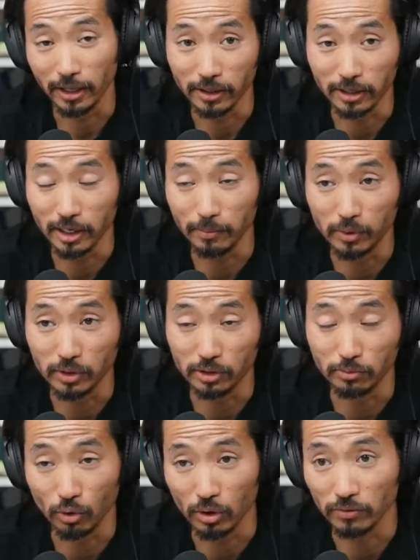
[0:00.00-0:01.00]
And the Nimbus
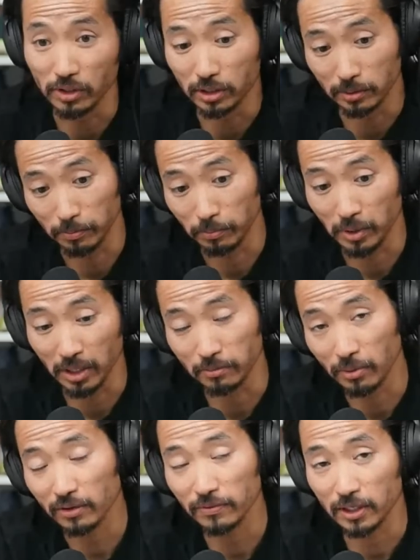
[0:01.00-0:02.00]
is more of this
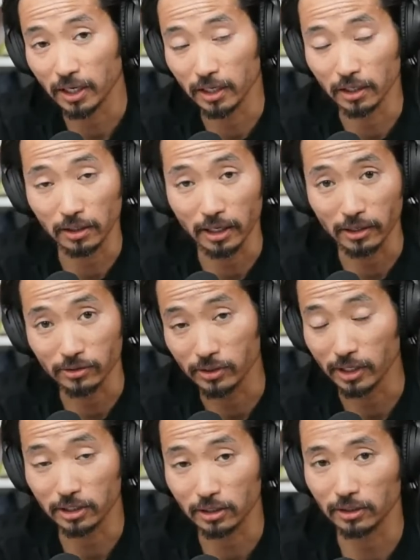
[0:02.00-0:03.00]
big puffy kind of cloud. So
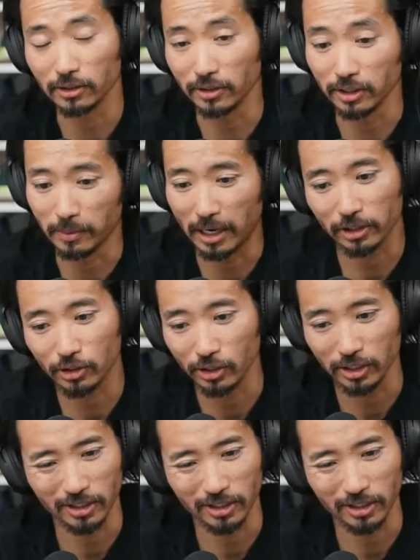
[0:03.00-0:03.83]
that's clearly the max.